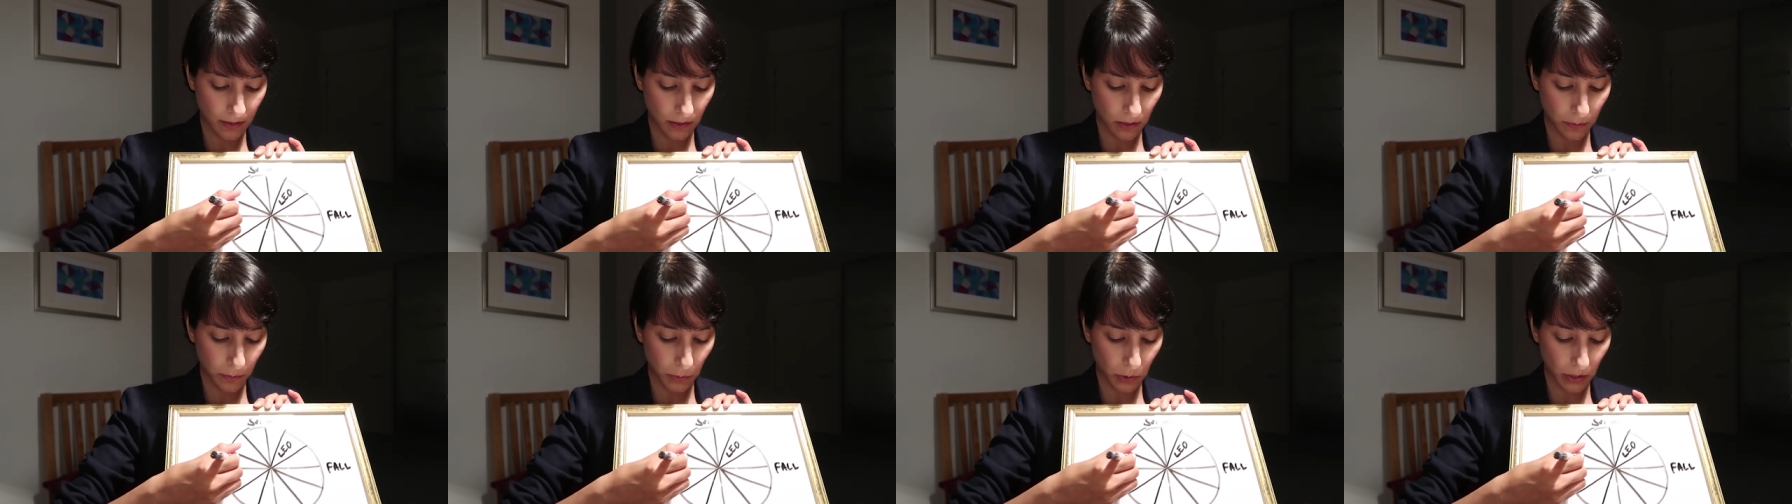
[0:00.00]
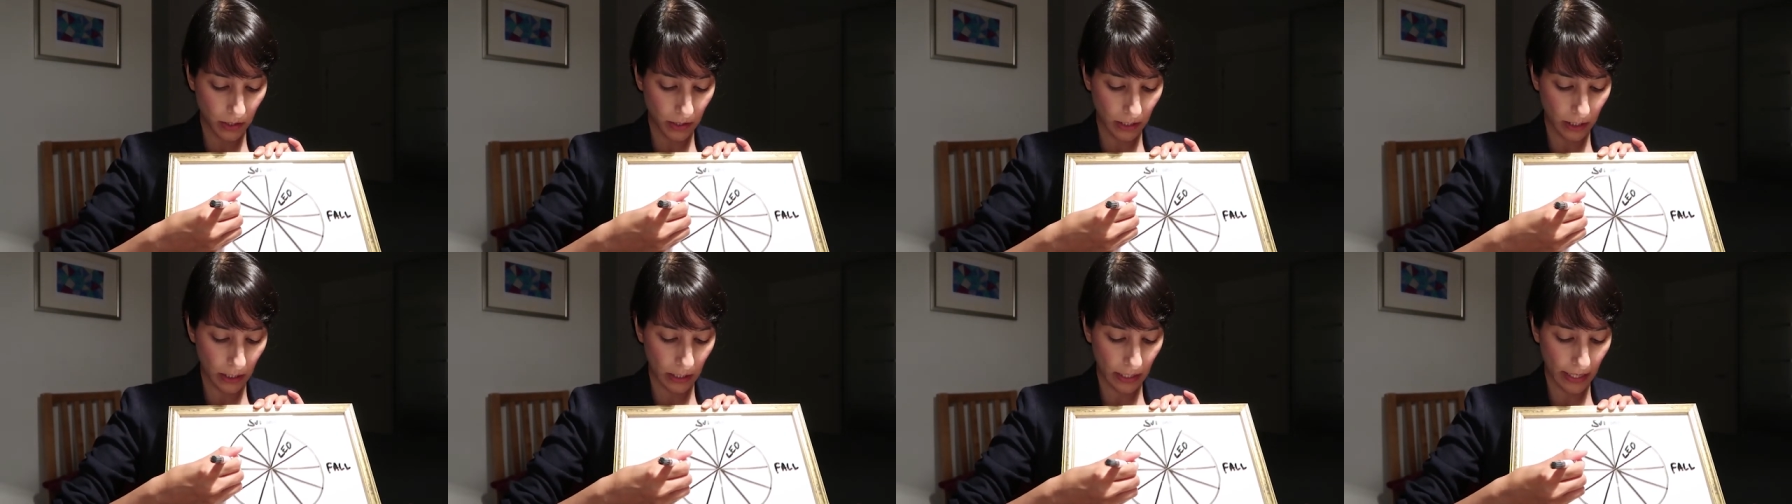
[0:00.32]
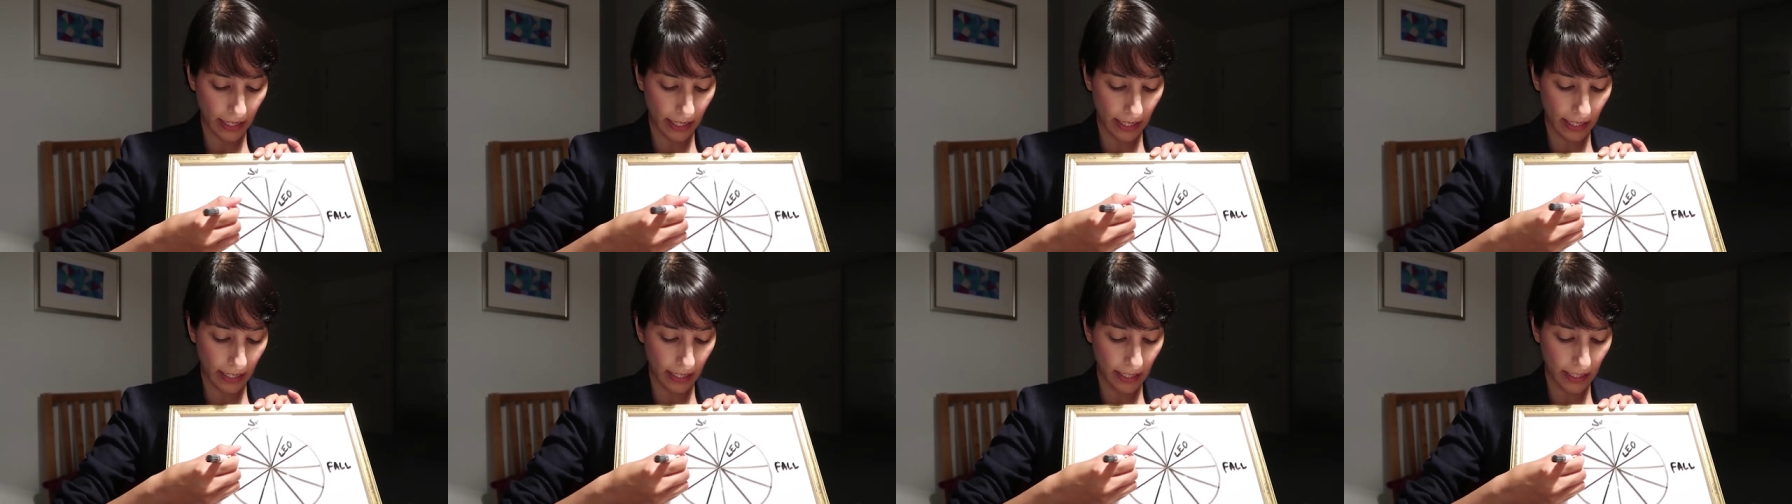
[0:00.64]
just put a little
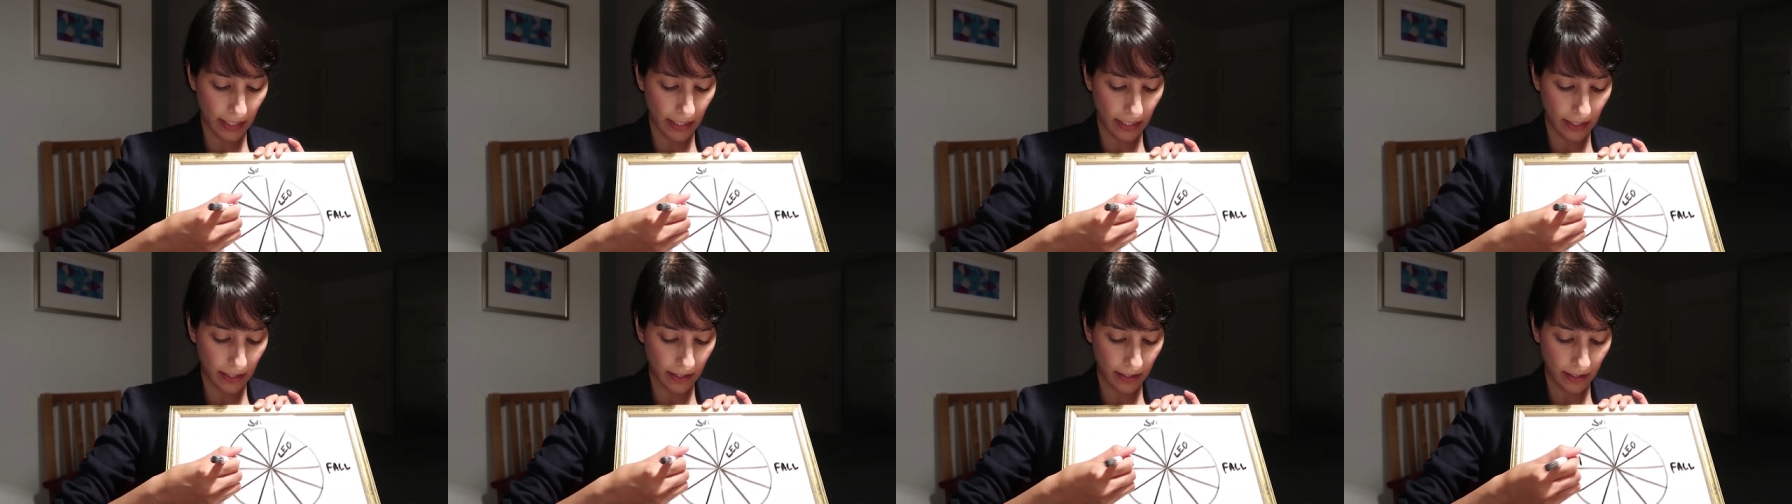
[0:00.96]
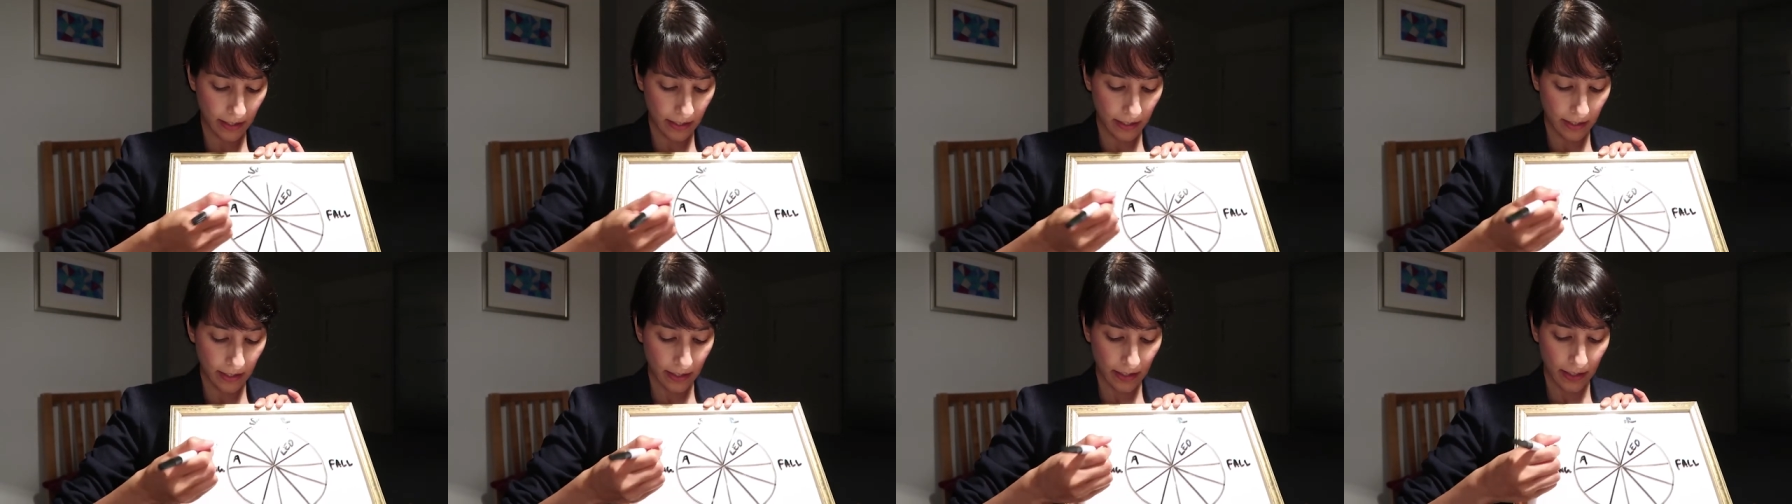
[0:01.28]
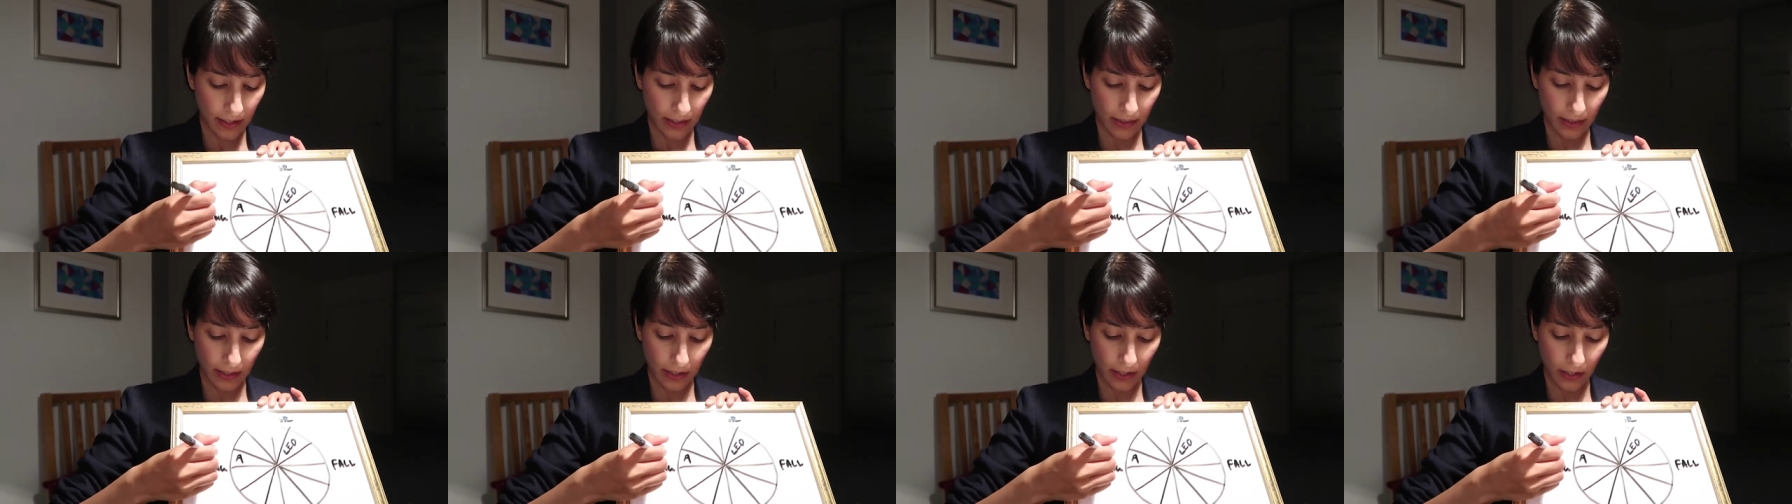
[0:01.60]
A
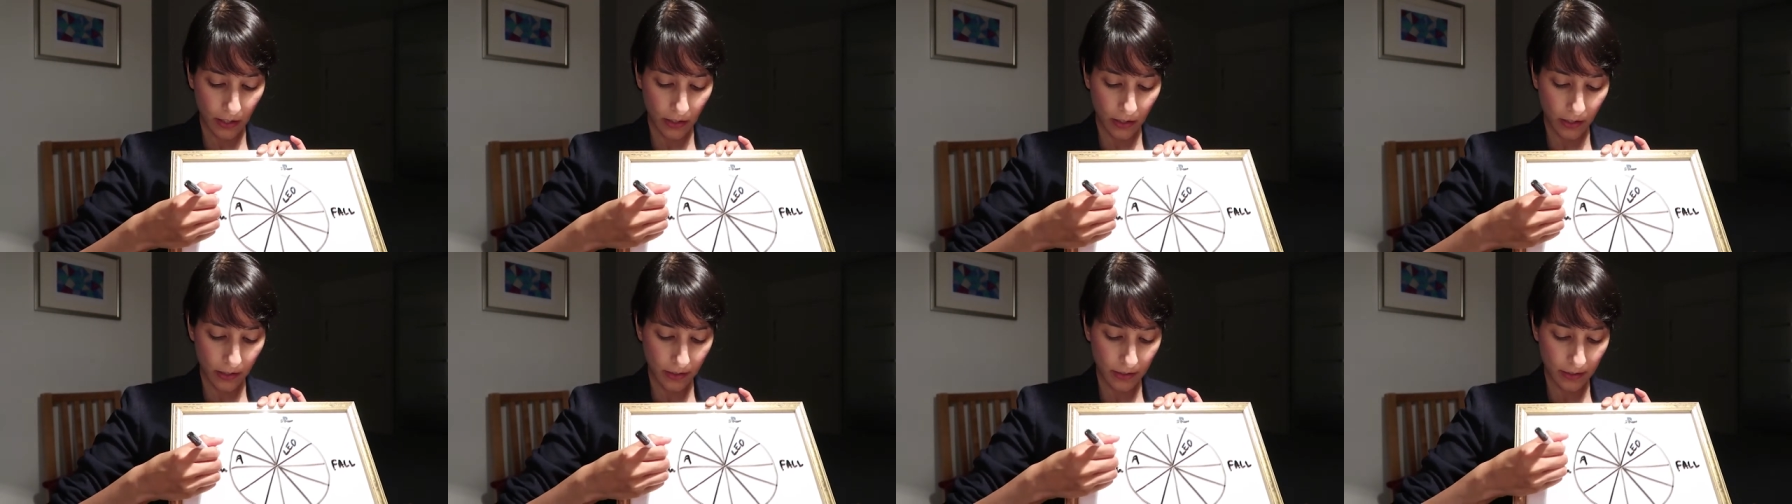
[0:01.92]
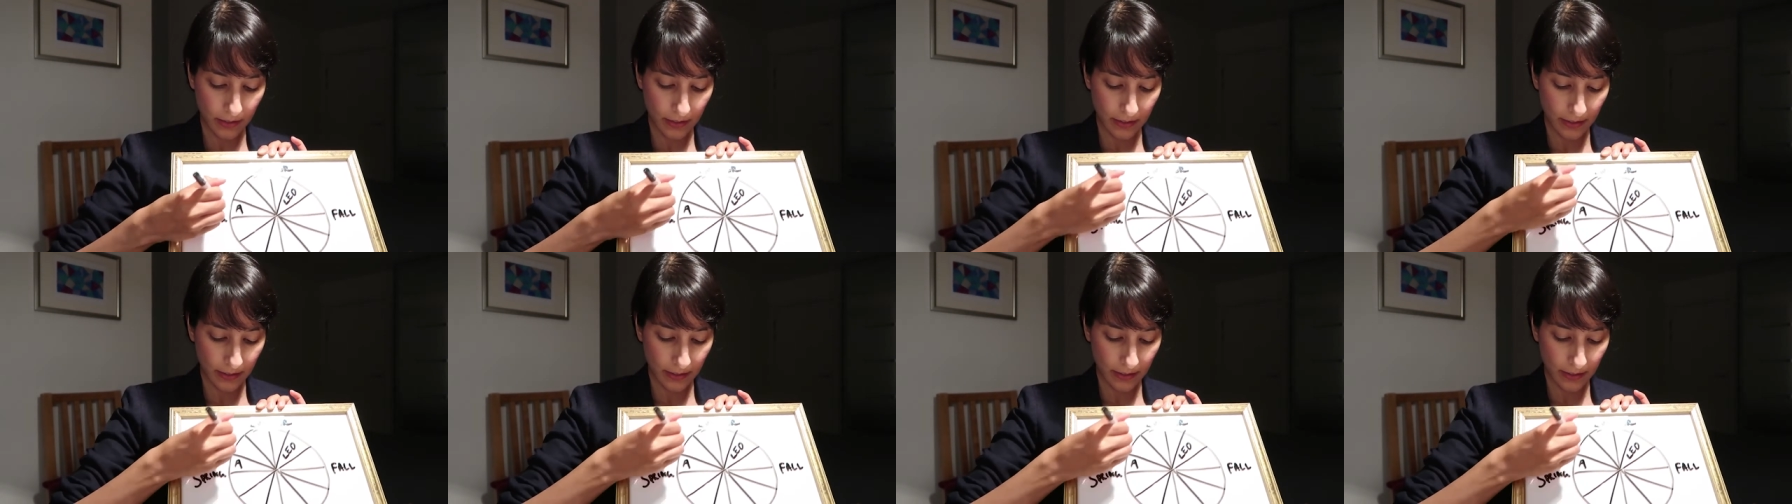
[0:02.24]
there,